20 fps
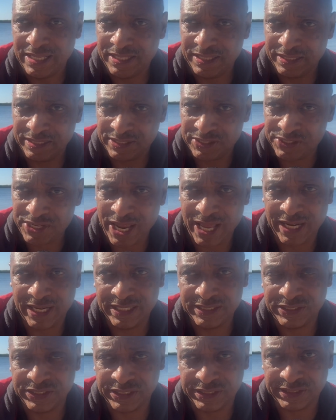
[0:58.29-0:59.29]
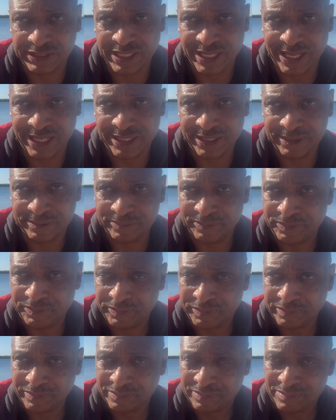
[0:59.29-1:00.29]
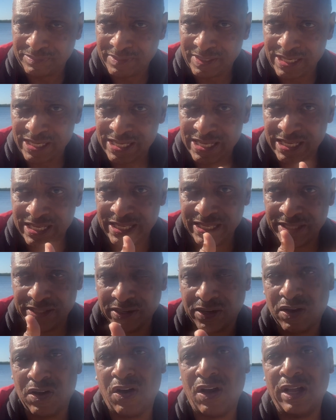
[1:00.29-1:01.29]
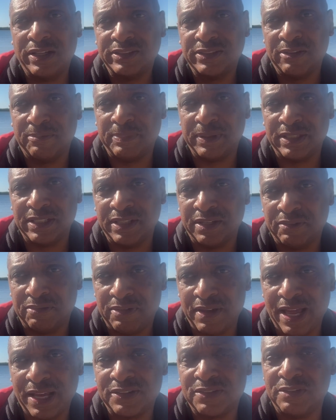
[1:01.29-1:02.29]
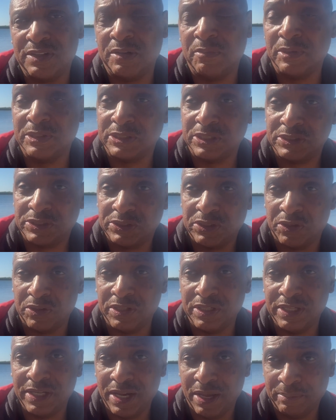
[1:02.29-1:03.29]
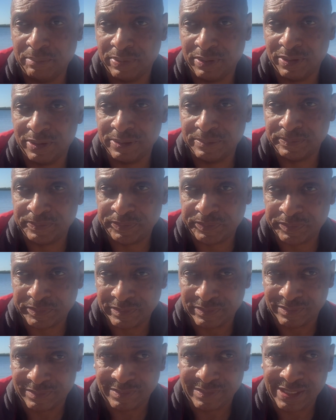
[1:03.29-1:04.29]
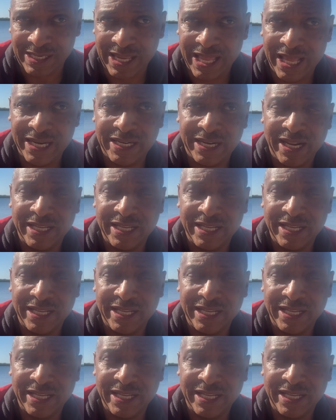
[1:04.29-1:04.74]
The challenge is that the cost of building the factory was a certain number and in